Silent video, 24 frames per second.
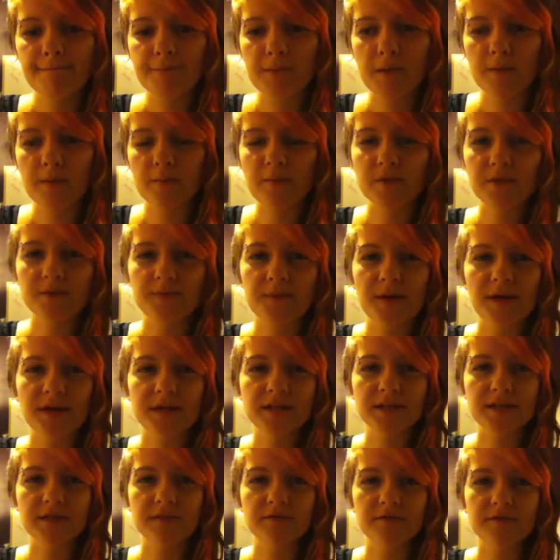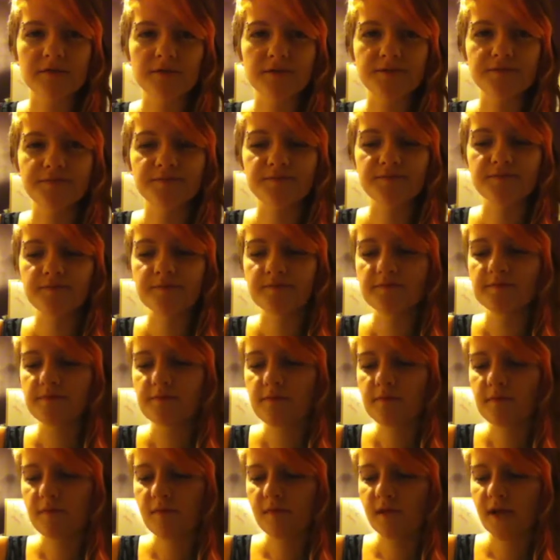perspective,
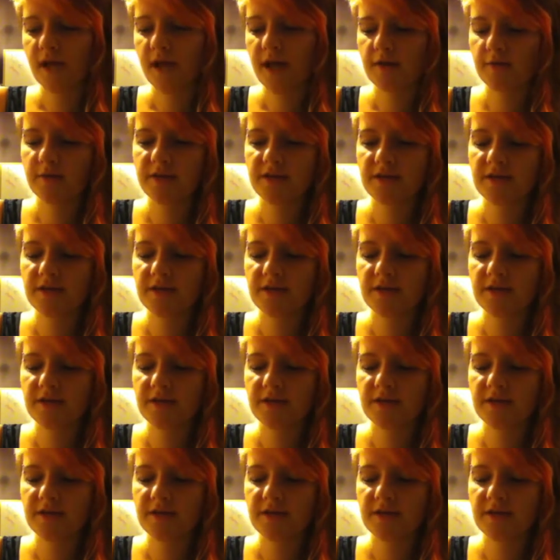and we